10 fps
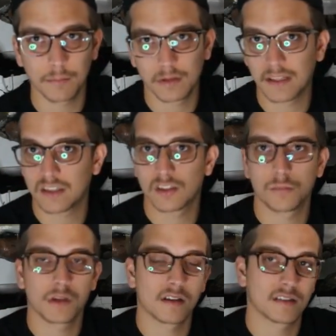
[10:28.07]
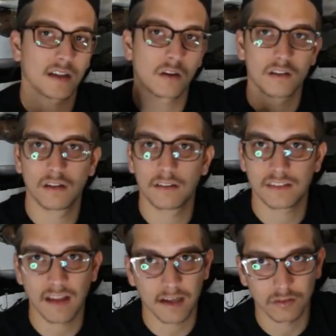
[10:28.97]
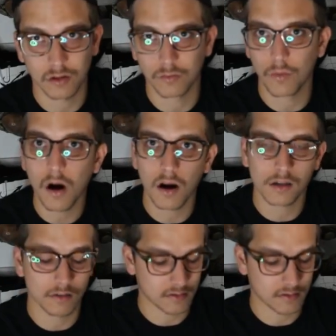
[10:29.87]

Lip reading: but that's just because I got it snagged on a rock